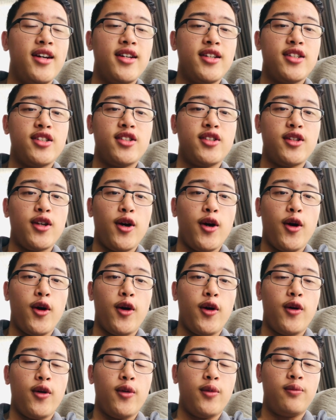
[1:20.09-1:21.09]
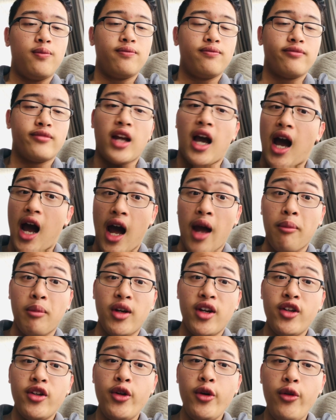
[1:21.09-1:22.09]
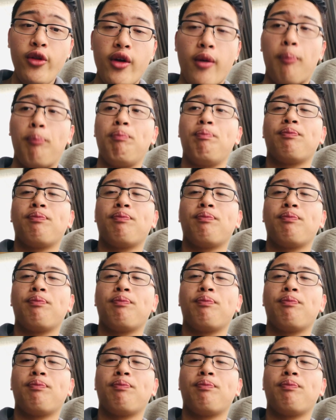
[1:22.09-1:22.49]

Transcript: so I'm gonna do them.